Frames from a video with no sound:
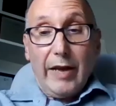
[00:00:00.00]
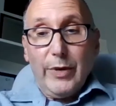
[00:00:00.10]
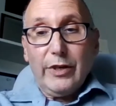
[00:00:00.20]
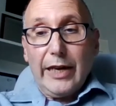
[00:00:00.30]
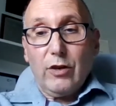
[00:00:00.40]

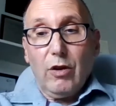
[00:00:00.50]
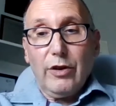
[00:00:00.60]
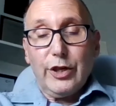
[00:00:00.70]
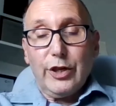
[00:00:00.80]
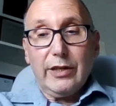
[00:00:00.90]
been
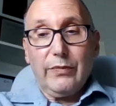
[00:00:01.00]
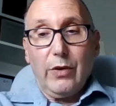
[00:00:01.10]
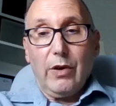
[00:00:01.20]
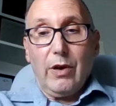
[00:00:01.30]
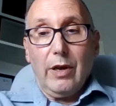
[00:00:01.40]
technologies
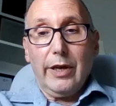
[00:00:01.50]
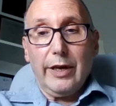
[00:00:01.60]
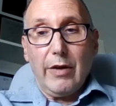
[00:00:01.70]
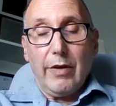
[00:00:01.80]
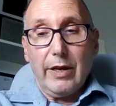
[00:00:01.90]
for,
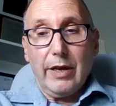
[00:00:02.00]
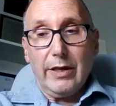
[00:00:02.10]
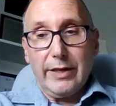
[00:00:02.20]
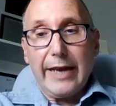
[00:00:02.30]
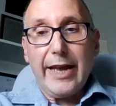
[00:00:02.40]
a
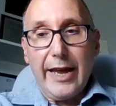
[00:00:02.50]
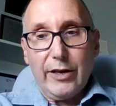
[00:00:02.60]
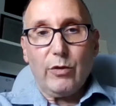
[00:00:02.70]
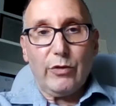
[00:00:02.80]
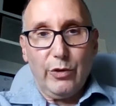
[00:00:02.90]
decade
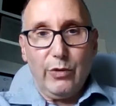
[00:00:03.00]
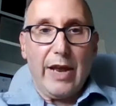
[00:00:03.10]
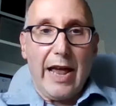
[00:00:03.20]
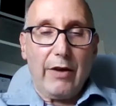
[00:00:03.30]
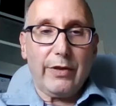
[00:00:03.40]
or two
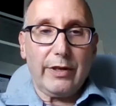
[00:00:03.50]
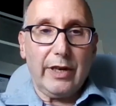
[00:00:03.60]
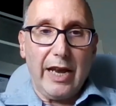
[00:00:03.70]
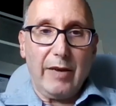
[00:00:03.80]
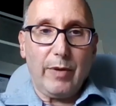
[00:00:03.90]
now that
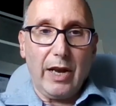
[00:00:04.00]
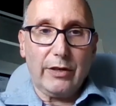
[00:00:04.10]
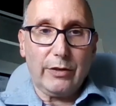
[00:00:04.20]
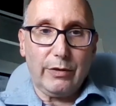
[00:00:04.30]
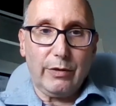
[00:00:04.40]
enable
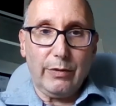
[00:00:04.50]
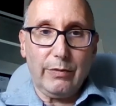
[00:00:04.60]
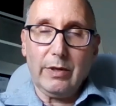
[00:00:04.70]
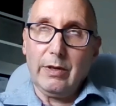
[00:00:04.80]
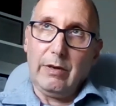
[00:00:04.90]
us to
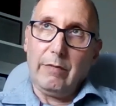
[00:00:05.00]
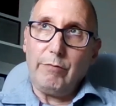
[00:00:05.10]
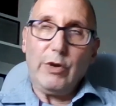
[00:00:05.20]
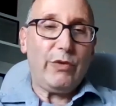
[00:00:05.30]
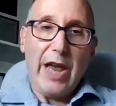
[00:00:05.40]

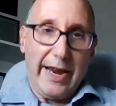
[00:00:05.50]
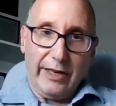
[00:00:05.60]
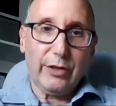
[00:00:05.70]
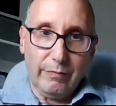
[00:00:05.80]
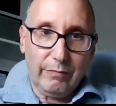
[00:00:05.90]

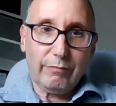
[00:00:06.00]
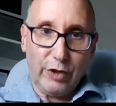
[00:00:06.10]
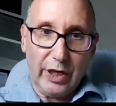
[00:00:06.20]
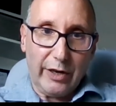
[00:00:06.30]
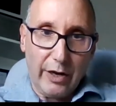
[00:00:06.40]
mutate
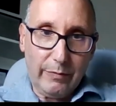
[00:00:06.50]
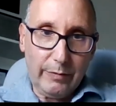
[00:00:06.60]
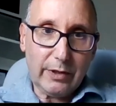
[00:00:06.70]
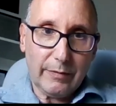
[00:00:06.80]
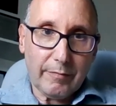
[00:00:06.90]
genomes